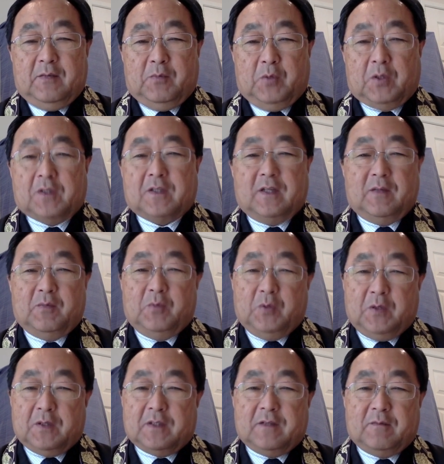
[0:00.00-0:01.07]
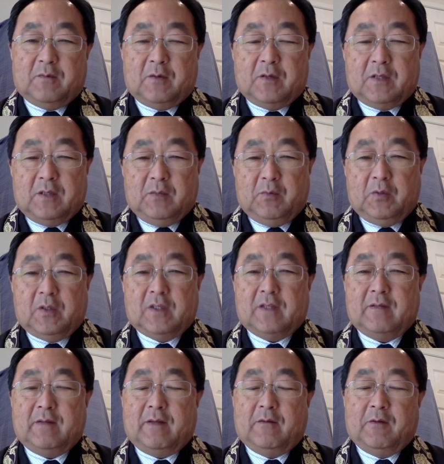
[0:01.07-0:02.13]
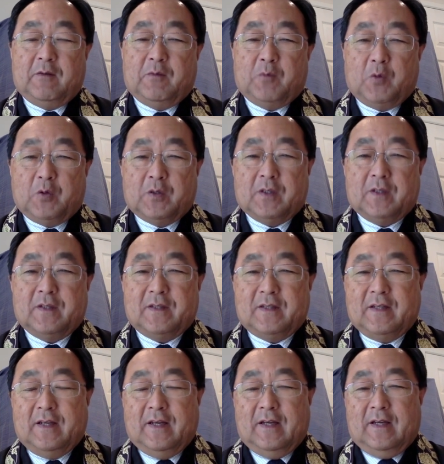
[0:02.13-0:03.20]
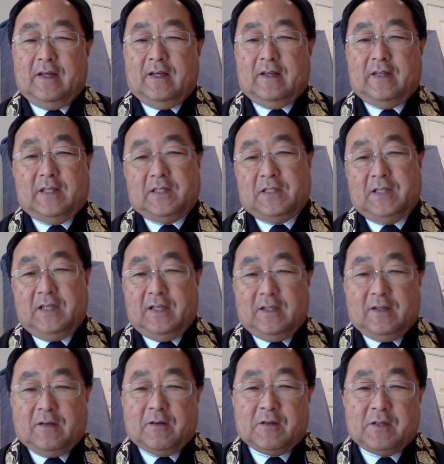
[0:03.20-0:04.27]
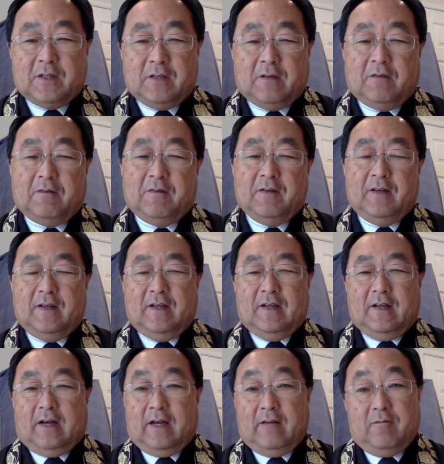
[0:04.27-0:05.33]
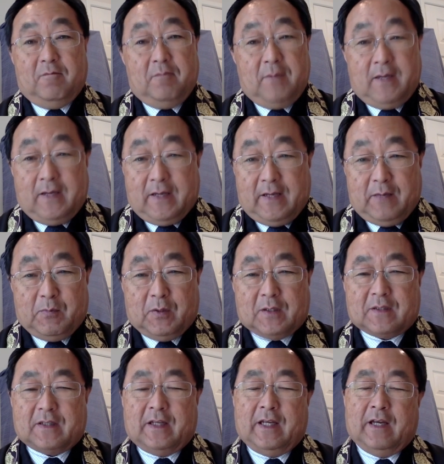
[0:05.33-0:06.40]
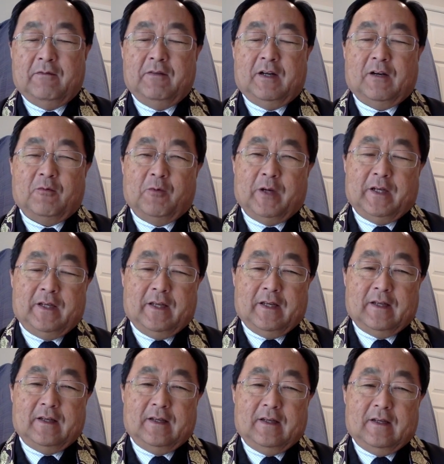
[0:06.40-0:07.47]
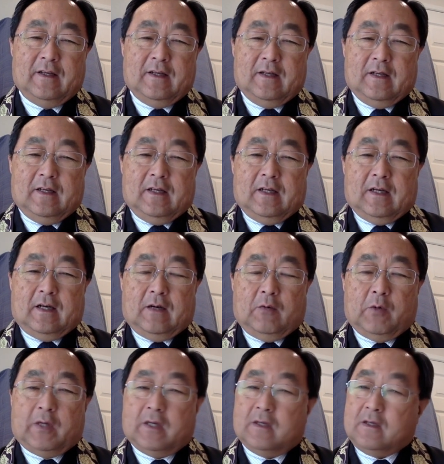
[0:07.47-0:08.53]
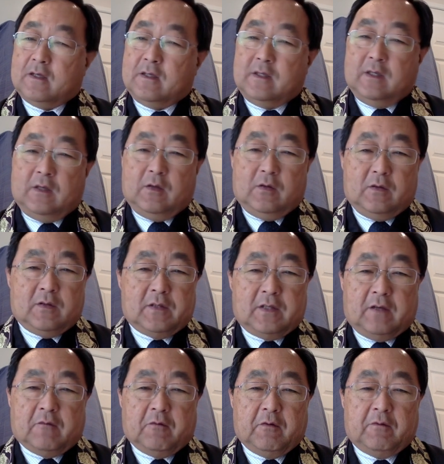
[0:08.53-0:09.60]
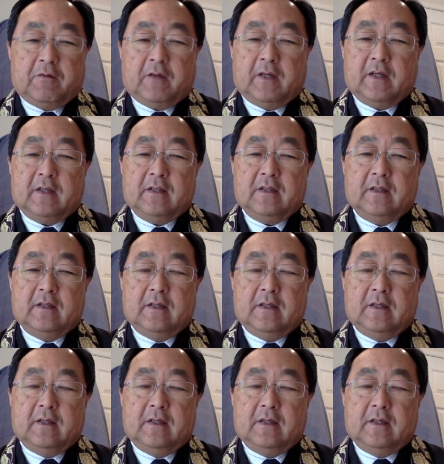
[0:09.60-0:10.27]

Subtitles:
books on Buddhism or Shin Buddhism that we've purchased and that's sitting on our shelf. I have many books I have not read yet. We can continue to self-reflect